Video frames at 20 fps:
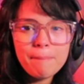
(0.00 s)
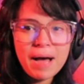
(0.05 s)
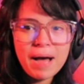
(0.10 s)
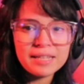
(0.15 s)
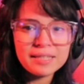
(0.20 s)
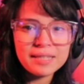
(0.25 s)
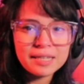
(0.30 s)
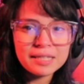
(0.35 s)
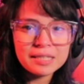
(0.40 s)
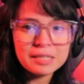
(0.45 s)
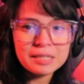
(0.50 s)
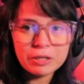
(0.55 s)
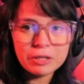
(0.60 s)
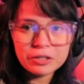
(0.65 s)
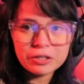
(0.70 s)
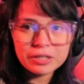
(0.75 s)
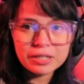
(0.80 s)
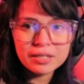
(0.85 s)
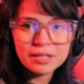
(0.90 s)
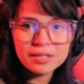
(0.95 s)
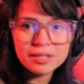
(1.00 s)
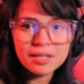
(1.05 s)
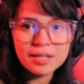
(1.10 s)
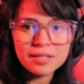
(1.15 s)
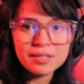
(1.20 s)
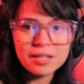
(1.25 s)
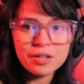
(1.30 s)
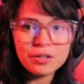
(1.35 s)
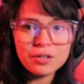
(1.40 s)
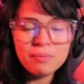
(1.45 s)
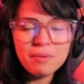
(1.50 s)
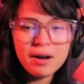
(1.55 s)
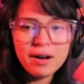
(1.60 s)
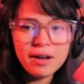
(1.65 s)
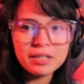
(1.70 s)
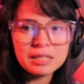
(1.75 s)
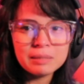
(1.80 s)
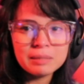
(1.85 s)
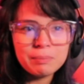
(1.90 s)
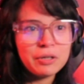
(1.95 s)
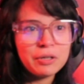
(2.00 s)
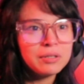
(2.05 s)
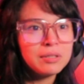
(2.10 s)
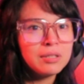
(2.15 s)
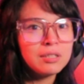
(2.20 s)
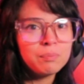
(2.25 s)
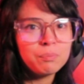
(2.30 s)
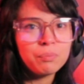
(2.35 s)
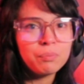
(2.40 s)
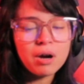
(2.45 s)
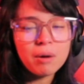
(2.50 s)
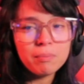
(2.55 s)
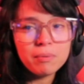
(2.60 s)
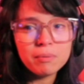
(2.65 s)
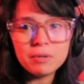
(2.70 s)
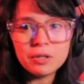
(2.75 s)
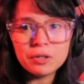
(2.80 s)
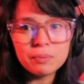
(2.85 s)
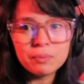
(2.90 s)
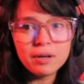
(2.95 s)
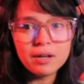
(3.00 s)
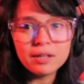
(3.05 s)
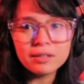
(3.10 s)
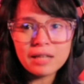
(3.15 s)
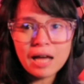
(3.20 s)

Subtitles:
past experiences and yung mga experiences probably ng mga